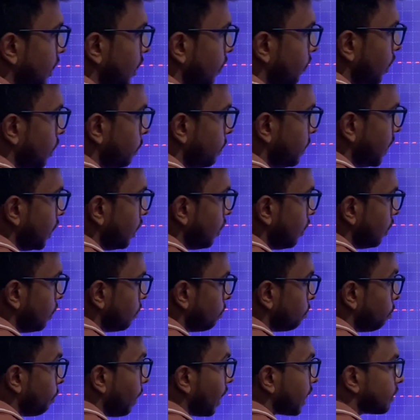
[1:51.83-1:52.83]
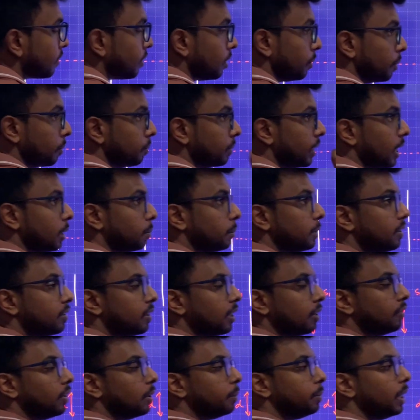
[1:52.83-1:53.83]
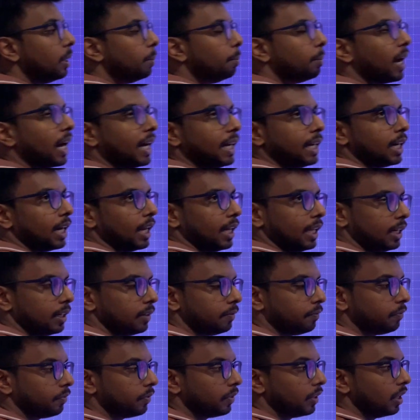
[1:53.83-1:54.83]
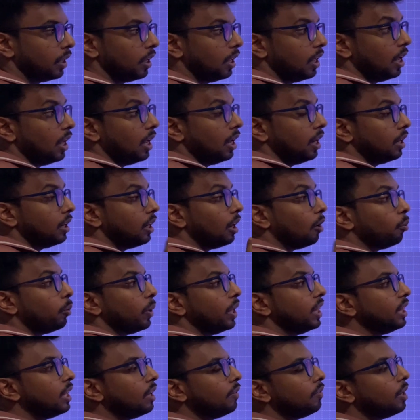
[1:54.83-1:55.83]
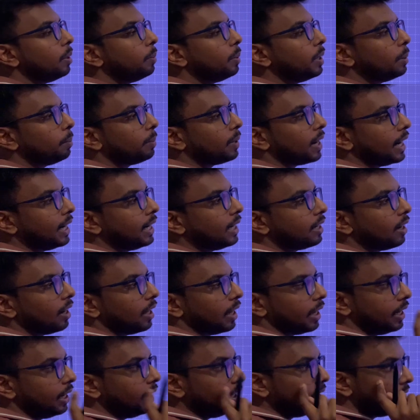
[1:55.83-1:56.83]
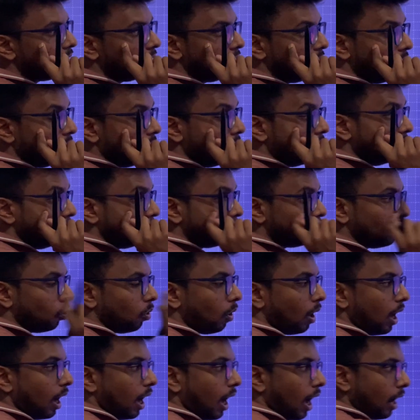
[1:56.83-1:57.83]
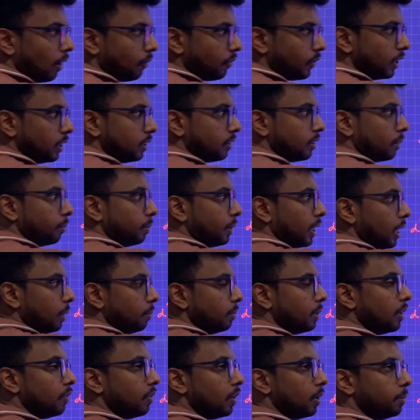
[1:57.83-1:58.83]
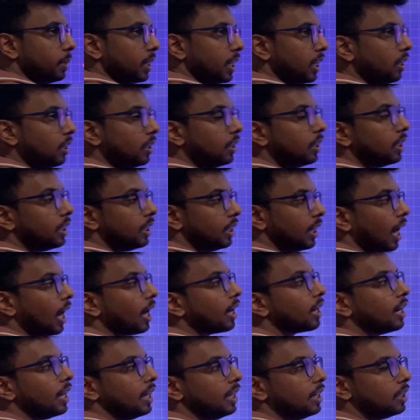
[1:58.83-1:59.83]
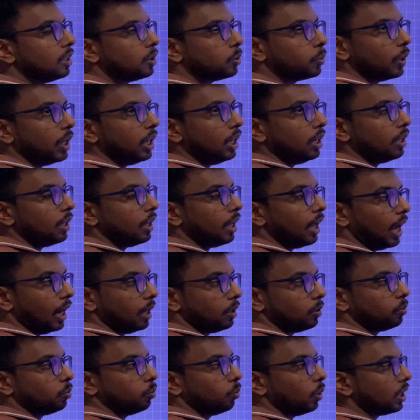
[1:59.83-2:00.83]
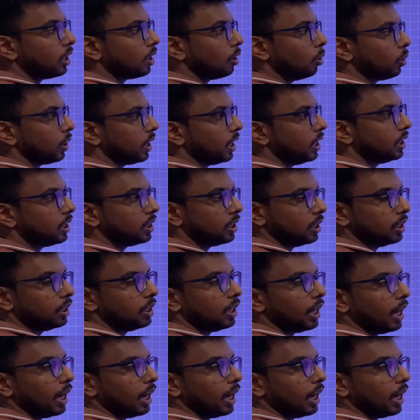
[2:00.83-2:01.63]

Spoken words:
there will be a maximum, that means there will be a bright line. Now when there will be a bright line, so after some time there will be a dark line as well. At what location,